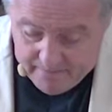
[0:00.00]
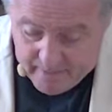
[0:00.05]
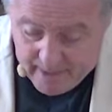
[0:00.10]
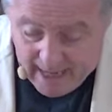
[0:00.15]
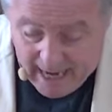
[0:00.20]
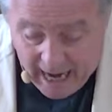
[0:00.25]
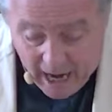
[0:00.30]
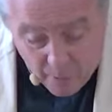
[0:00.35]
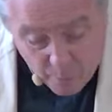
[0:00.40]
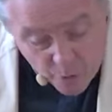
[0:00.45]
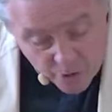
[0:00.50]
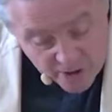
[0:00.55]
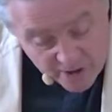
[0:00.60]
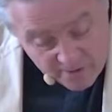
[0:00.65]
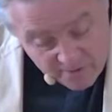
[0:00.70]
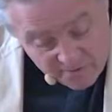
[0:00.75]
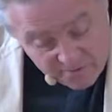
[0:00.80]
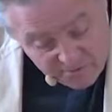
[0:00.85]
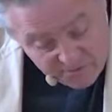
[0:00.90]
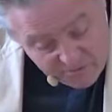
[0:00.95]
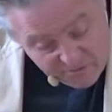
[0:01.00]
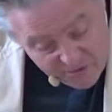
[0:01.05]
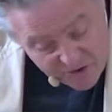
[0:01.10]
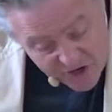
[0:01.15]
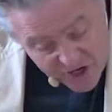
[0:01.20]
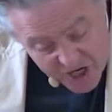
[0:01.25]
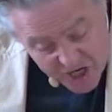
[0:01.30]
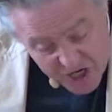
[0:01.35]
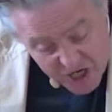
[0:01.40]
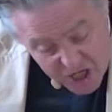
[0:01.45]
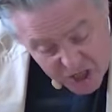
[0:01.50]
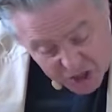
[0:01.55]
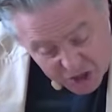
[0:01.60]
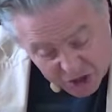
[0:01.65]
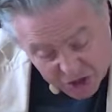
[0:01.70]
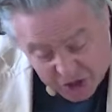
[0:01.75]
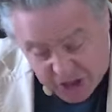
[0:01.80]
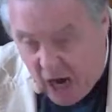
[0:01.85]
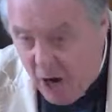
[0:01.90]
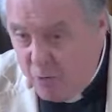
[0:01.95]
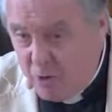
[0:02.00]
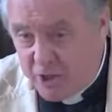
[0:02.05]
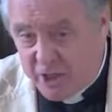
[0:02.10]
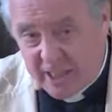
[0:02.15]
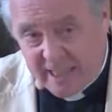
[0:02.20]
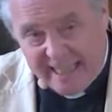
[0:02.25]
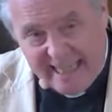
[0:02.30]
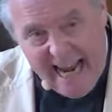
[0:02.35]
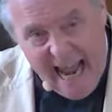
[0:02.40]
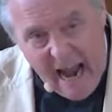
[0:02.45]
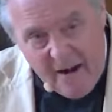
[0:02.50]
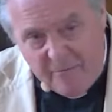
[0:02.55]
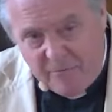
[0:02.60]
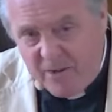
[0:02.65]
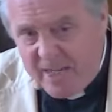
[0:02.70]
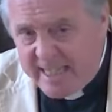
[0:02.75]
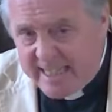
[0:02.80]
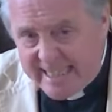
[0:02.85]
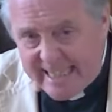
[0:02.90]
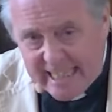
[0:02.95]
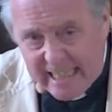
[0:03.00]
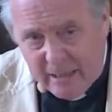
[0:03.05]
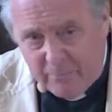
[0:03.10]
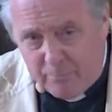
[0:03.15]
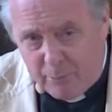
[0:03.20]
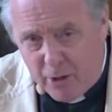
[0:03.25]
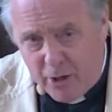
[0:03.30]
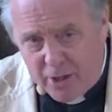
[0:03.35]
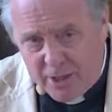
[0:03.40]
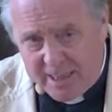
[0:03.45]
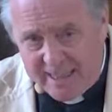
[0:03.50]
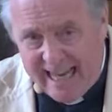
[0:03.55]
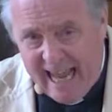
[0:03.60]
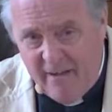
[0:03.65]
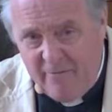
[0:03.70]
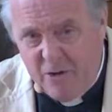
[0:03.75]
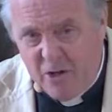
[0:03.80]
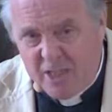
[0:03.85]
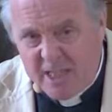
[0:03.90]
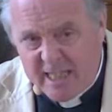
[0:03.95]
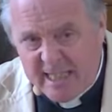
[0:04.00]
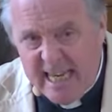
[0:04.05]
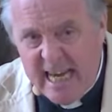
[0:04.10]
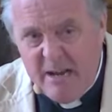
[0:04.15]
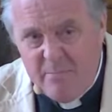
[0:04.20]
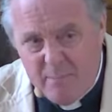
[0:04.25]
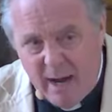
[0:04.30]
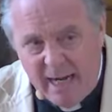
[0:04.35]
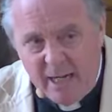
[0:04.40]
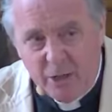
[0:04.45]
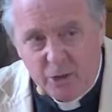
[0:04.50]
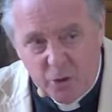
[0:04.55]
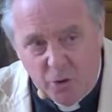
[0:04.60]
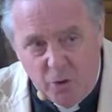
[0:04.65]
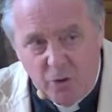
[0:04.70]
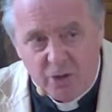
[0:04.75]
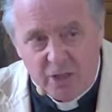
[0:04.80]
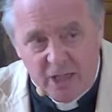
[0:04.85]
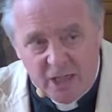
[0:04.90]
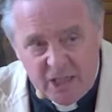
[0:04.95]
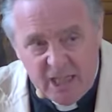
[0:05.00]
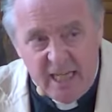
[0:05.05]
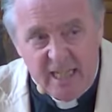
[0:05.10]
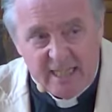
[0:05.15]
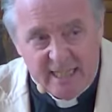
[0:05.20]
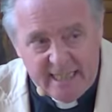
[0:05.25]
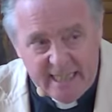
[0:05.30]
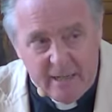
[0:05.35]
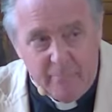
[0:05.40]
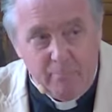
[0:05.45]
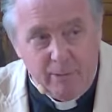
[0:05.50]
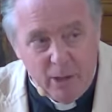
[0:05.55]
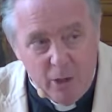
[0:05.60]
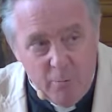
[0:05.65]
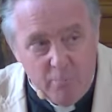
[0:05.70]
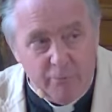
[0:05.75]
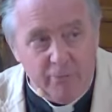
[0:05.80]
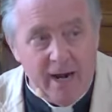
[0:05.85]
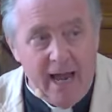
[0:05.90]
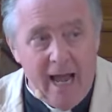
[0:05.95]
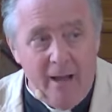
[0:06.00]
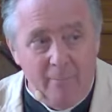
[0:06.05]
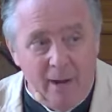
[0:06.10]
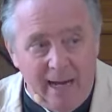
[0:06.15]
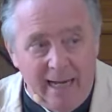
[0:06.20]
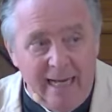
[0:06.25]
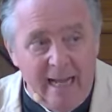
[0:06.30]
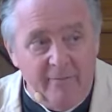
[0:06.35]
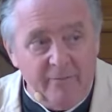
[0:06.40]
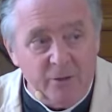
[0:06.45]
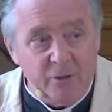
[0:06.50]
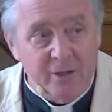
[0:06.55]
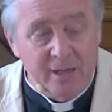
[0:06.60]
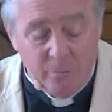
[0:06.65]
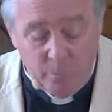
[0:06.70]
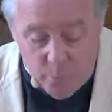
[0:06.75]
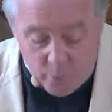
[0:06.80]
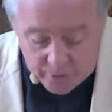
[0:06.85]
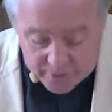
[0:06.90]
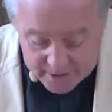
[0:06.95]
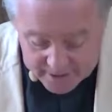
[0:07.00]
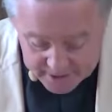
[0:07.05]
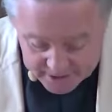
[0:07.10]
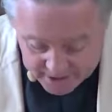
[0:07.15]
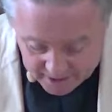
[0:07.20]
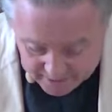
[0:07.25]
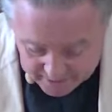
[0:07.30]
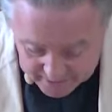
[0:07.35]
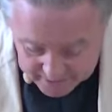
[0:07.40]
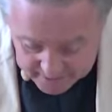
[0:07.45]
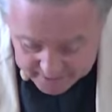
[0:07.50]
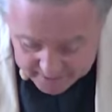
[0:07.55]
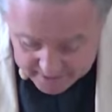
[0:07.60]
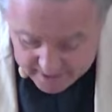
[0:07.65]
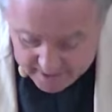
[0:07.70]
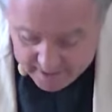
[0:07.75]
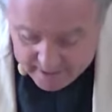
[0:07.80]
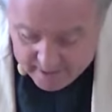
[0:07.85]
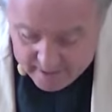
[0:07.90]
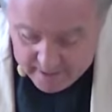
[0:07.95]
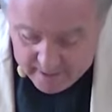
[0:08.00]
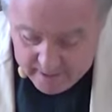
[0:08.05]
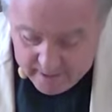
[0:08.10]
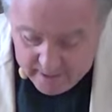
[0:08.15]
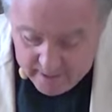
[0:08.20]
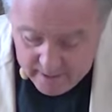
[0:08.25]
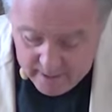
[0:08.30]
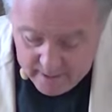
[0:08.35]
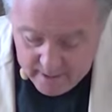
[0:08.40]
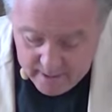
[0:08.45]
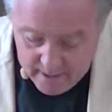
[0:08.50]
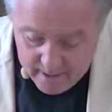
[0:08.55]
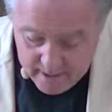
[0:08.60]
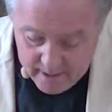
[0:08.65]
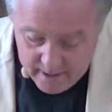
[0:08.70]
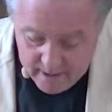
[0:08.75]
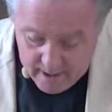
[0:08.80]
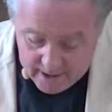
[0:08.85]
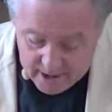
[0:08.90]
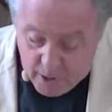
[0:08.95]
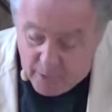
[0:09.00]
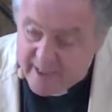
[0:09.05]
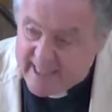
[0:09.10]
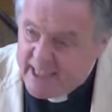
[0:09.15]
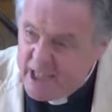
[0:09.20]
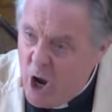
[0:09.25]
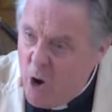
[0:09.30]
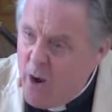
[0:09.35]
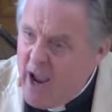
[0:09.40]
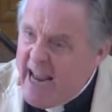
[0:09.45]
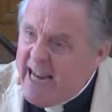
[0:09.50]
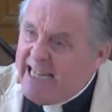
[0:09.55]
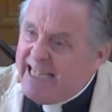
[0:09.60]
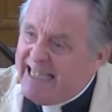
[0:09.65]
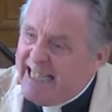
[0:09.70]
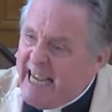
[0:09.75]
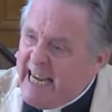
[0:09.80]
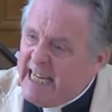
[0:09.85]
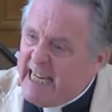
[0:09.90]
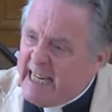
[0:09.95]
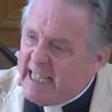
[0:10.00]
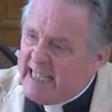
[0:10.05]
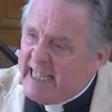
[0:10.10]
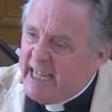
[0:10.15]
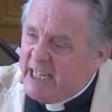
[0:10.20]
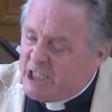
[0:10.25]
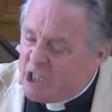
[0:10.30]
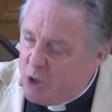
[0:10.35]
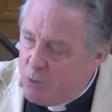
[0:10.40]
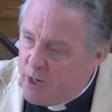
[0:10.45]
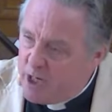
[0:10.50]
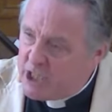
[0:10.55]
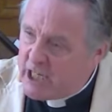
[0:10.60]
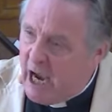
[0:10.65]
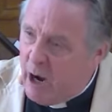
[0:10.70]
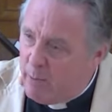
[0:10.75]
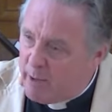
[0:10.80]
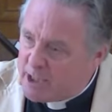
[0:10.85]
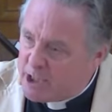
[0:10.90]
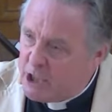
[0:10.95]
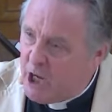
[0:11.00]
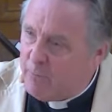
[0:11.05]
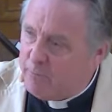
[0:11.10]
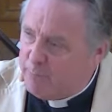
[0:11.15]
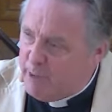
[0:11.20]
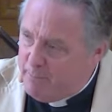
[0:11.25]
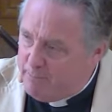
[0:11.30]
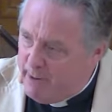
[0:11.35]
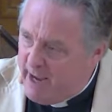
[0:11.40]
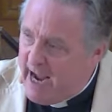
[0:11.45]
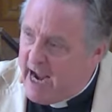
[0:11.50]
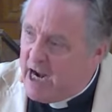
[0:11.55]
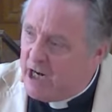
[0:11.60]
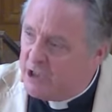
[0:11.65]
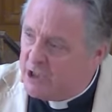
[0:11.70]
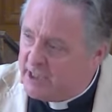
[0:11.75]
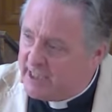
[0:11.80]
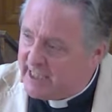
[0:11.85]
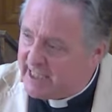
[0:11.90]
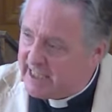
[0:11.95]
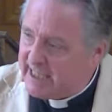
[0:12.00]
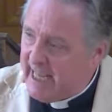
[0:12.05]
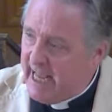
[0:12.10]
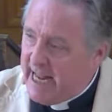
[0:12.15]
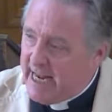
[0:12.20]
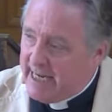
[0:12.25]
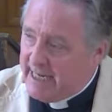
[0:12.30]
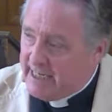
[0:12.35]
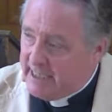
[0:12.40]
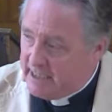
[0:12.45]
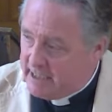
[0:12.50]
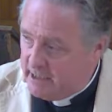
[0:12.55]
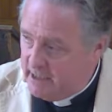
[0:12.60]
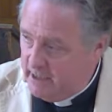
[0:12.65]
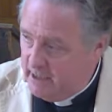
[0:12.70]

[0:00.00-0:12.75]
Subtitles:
I would have shouted at every single person, have you seen my daughter? She's in a blue pram. I left her in Waterstones. There was no indignity to which I was not prepared to descend.